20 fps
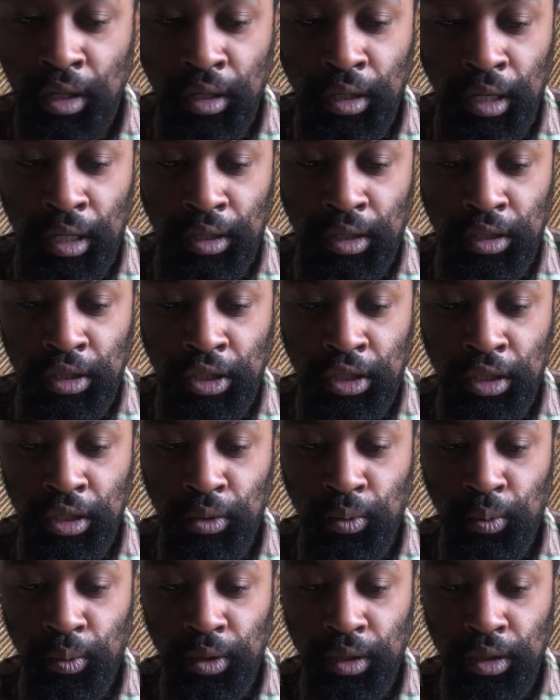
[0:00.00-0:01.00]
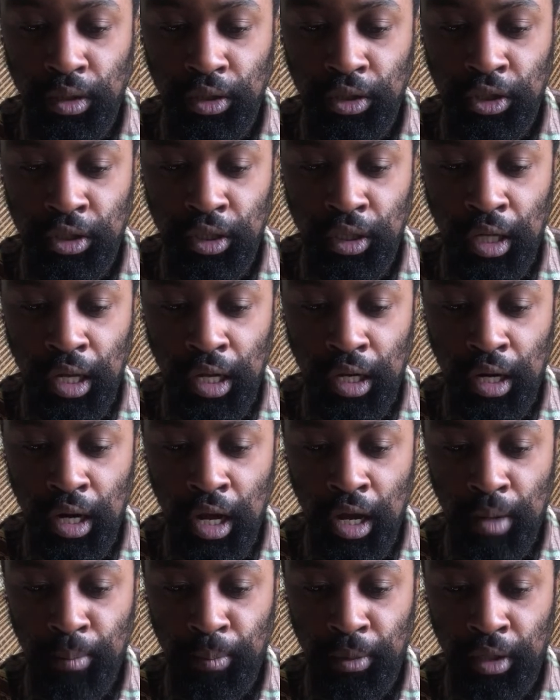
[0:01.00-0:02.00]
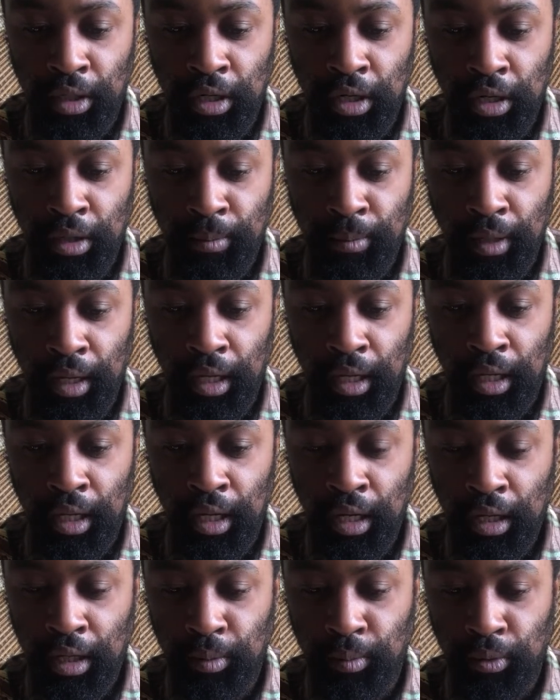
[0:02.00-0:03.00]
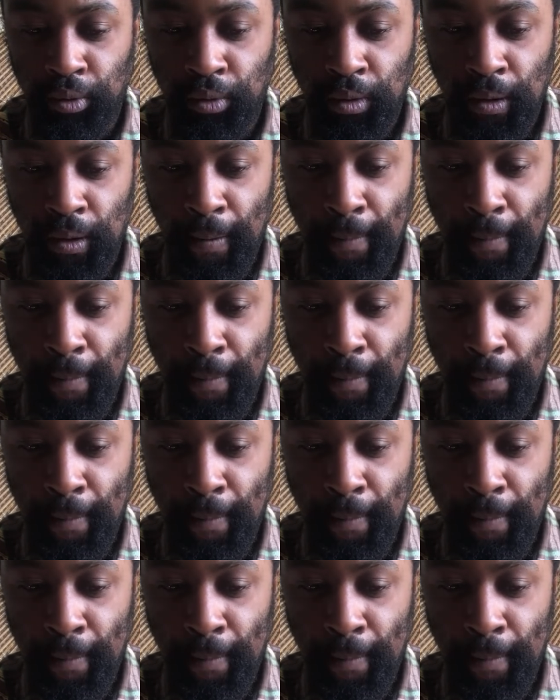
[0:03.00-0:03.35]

That she had not become a cannibal,